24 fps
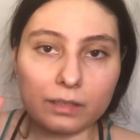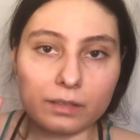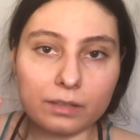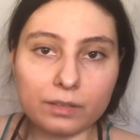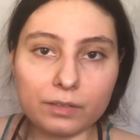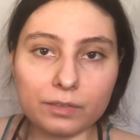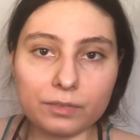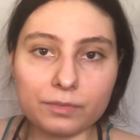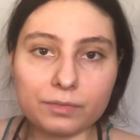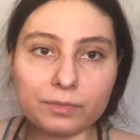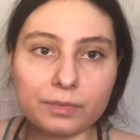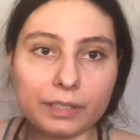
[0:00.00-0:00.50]

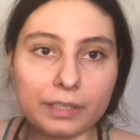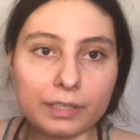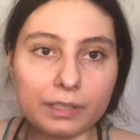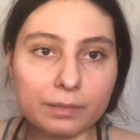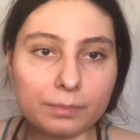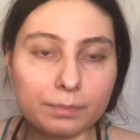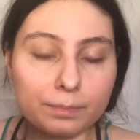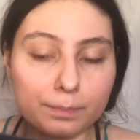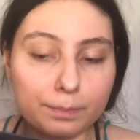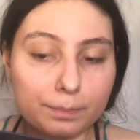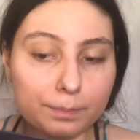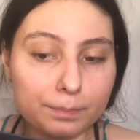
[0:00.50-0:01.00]
The red
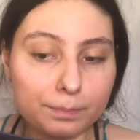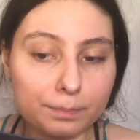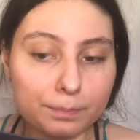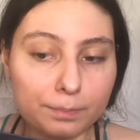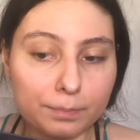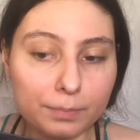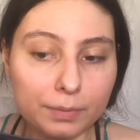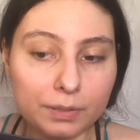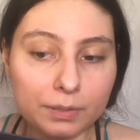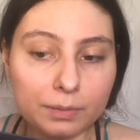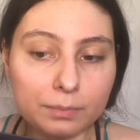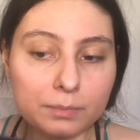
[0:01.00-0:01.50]

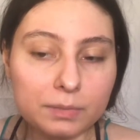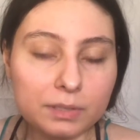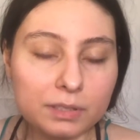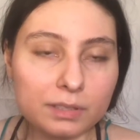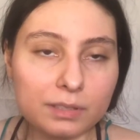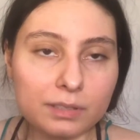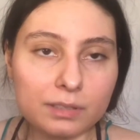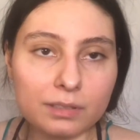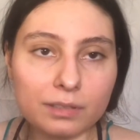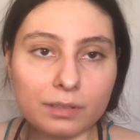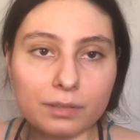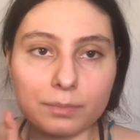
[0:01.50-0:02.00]
bumps
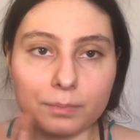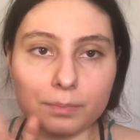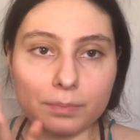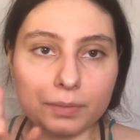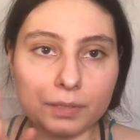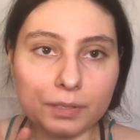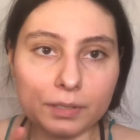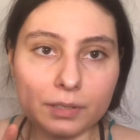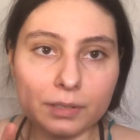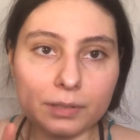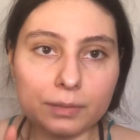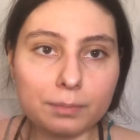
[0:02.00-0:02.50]

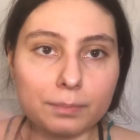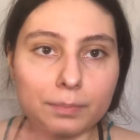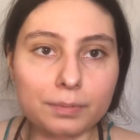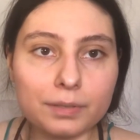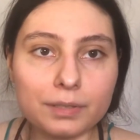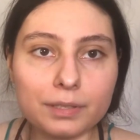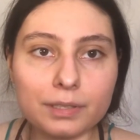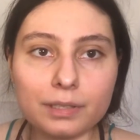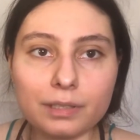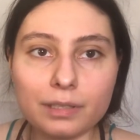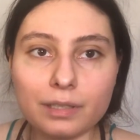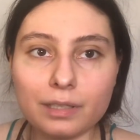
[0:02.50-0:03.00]
appear, but